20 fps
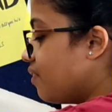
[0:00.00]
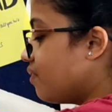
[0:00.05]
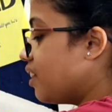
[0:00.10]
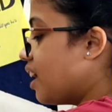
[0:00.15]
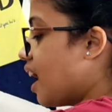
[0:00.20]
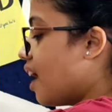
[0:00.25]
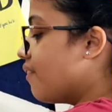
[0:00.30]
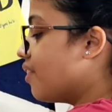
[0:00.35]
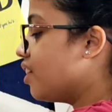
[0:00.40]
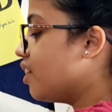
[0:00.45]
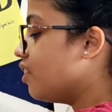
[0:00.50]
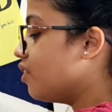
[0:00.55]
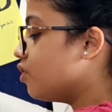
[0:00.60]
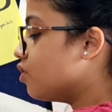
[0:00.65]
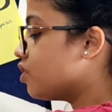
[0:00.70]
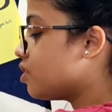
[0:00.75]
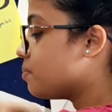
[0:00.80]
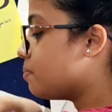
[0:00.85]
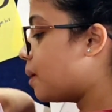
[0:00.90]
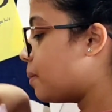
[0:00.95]
we have a
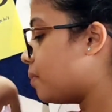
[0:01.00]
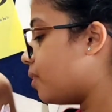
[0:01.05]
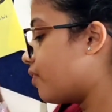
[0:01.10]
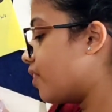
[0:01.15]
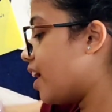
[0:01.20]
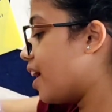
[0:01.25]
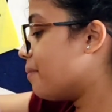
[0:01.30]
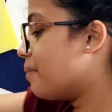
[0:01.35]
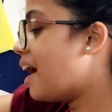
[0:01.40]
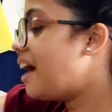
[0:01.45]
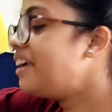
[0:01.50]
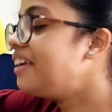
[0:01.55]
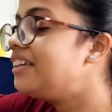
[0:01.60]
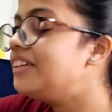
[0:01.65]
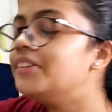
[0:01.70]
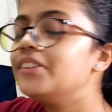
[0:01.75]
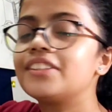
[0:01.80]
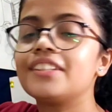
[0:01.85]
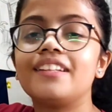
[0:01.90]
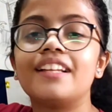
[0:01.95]
huge bubble wrap. I
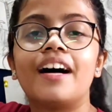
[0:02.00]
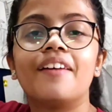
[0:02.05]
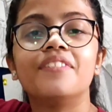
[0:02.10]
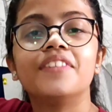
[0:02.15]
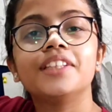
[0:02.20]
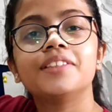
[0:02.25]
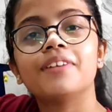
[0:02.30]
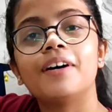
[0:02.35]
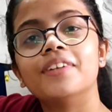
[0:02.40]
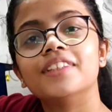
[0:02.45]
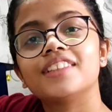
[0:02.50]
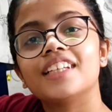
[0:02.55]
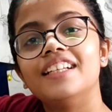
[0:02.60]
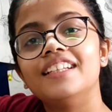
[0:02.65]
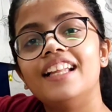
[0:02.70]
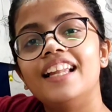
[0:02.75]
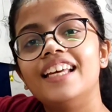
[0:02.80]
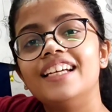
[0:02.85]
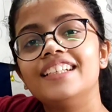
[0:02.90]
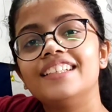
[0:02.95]
used to love these bubbles. I
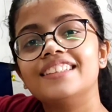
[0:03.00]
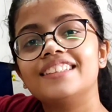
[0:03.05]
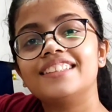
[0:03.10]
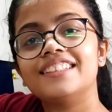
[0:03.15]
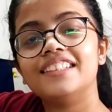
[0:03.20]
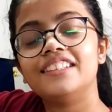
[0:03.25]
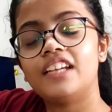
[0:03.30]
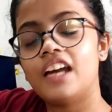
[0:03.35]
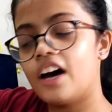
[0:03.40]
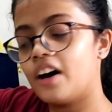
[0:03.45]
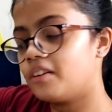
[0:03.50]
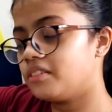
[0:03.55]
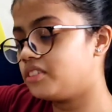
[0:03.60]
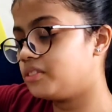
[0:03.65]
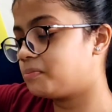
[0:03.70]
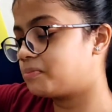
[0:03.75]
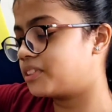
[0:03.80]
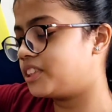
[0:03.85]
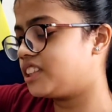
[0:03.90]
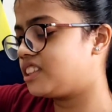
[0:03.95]
like, did you hear
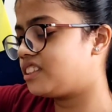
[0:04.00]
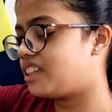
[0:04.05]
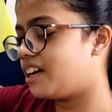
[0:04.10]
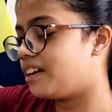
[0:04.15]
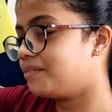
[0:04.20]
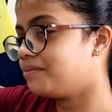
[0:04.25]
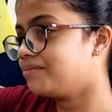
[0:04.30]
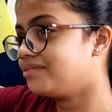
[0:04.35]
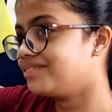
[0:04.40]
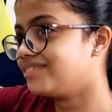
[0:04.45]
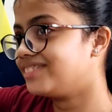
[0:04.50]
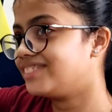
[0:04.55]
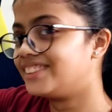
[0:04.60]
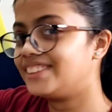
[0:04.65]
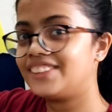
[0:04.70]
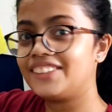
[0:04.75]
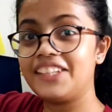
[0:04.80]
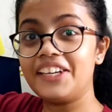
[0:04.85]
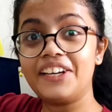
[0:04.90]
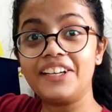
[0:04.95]

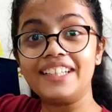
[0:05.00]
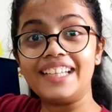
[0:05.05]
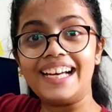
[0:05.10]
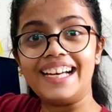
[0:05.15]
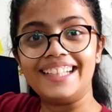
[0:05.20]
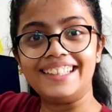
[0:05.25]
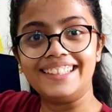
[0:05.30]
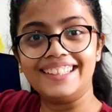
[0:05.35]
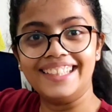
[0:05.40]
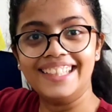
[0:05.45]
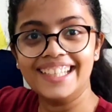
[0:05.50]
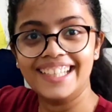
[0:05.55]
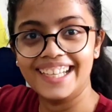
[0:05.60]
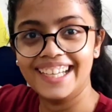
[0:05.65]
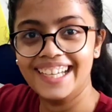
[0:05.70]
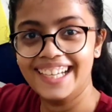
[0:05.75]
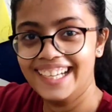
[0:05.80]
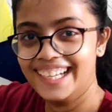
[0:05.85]
that?